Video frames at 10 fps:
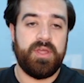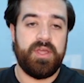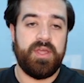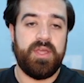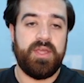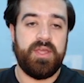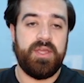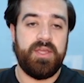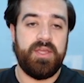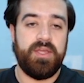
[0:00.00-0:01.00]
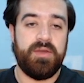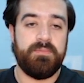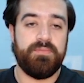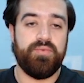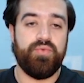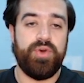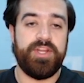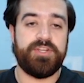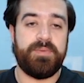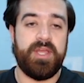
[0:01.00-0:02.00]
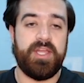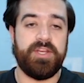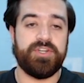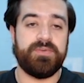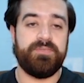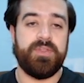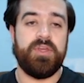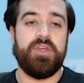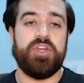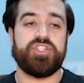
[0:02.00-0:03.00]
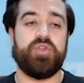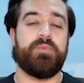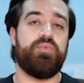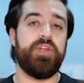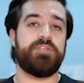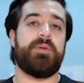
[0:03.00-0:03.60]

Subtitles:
a bridge page. So the bridge